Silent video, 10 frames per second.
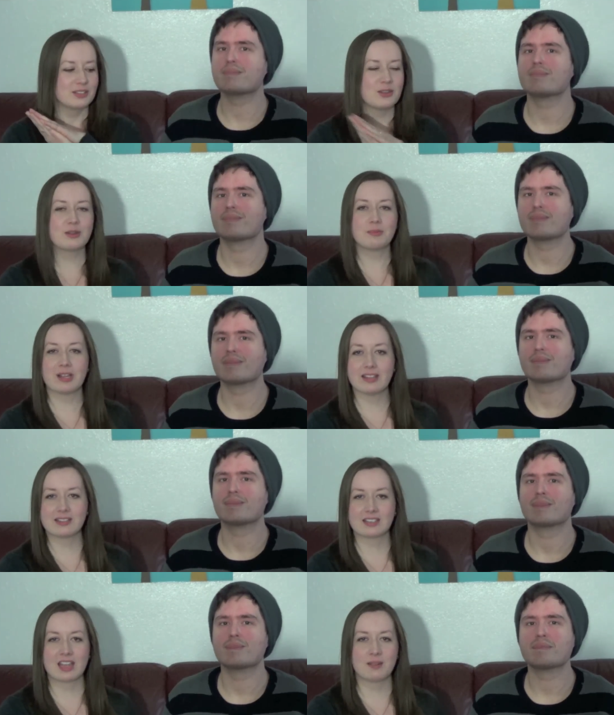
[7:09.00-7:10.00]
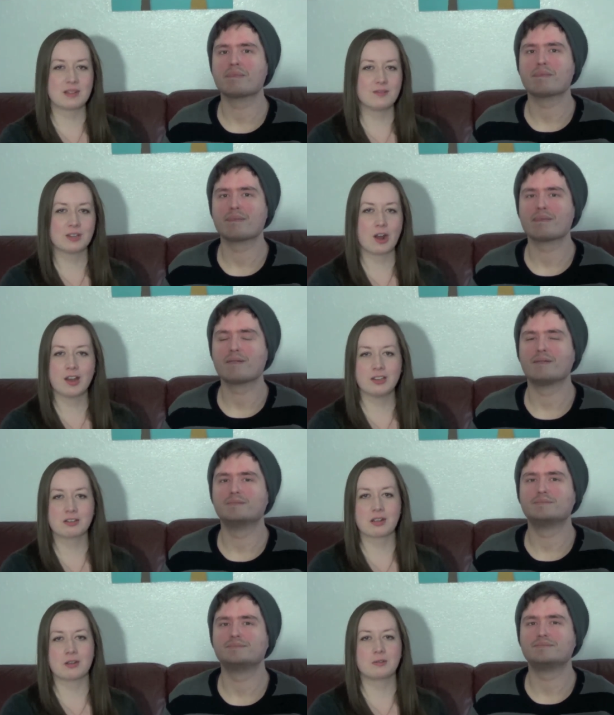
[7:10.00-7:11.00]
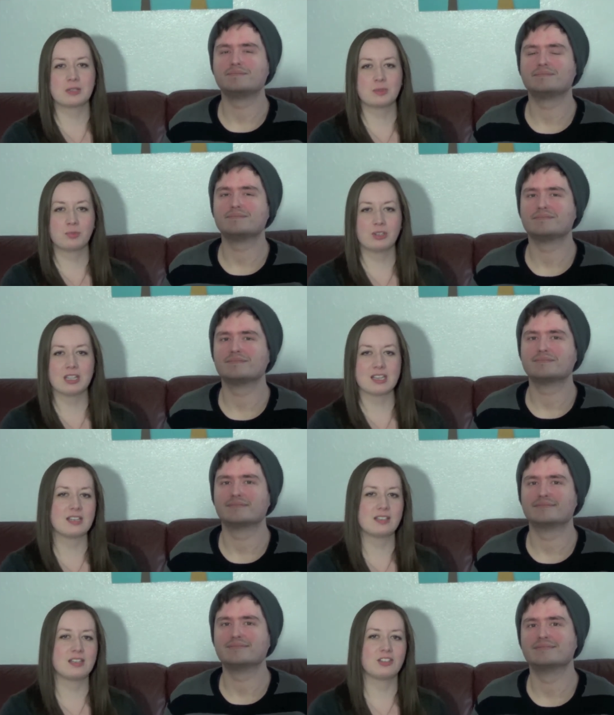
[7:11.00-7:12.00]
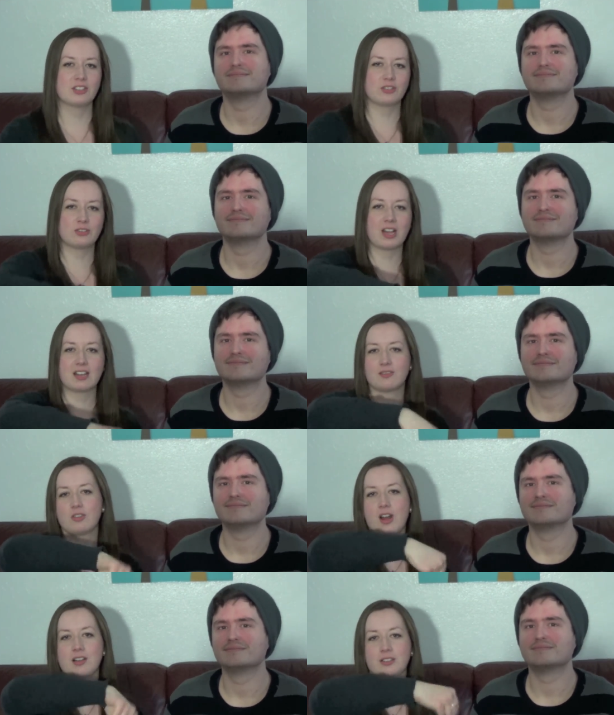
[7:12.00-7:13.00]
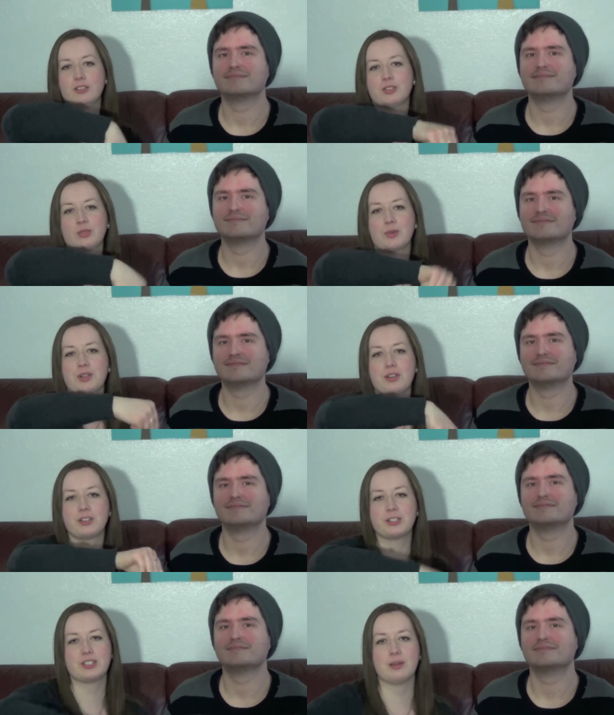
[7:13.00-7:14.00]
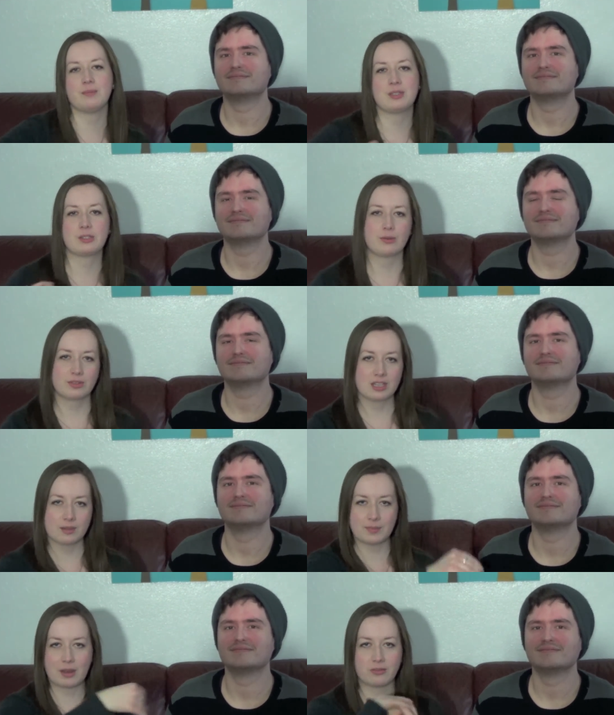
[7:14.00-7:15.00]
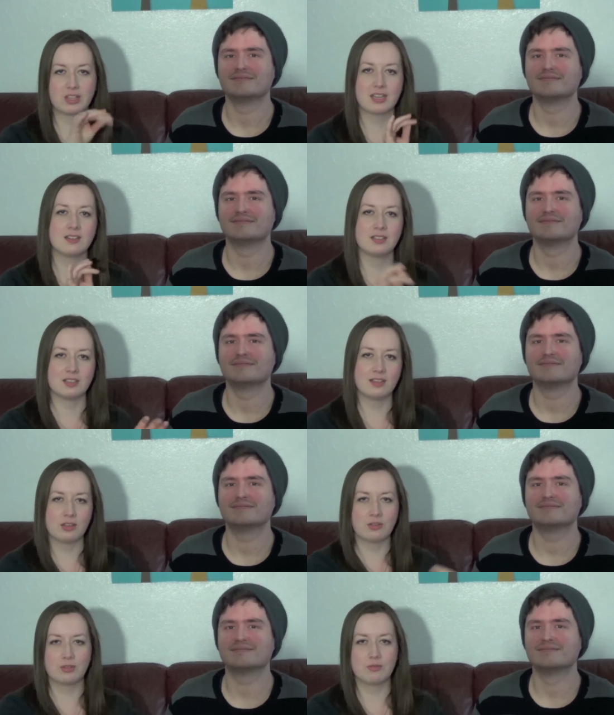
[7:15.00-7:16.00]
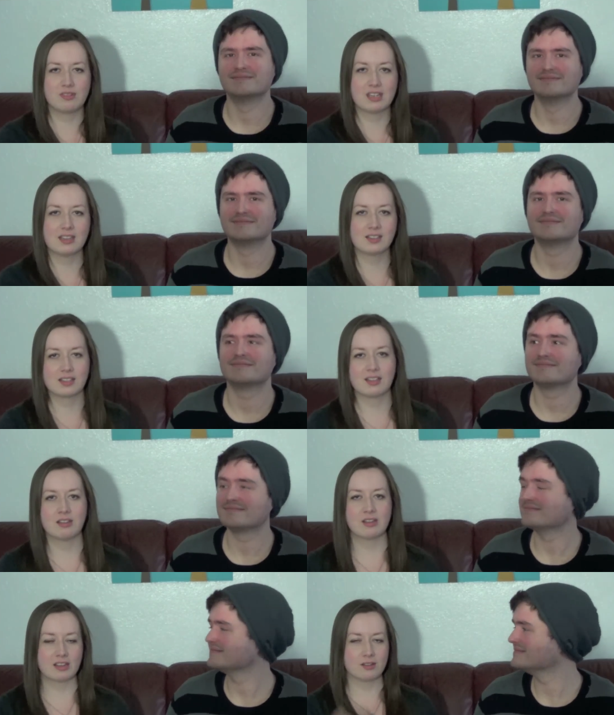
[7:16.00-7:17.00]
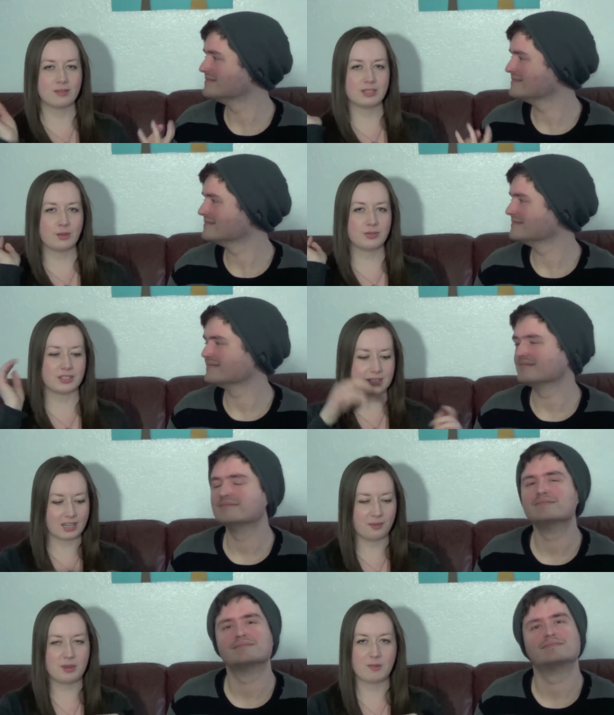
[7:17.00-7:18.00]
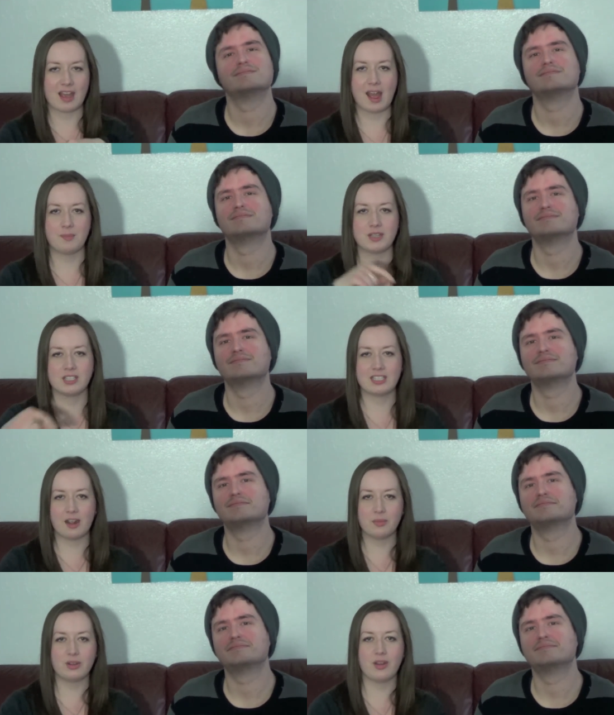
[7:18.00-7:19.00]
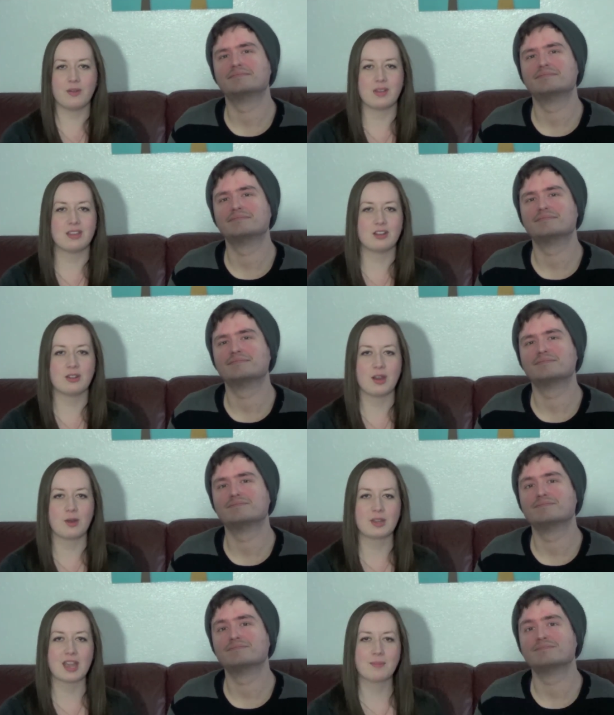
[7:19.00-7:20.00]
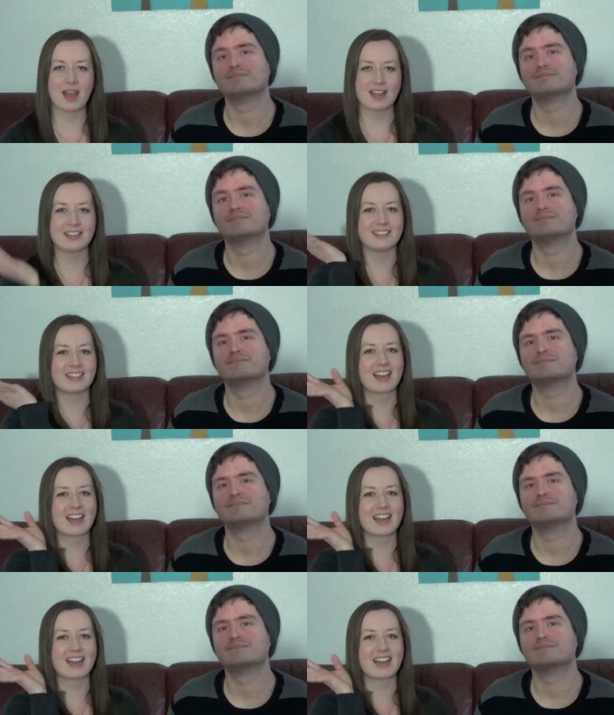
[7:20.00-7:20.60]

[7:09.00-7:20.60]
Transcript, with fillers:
Speaker 1: so you can play this game even on your own. It's pretty easy. Just like draw a little swirl or something and don't think about things and then you do things and then you get your results and tell me what happens down below and there you go. Okay, bye!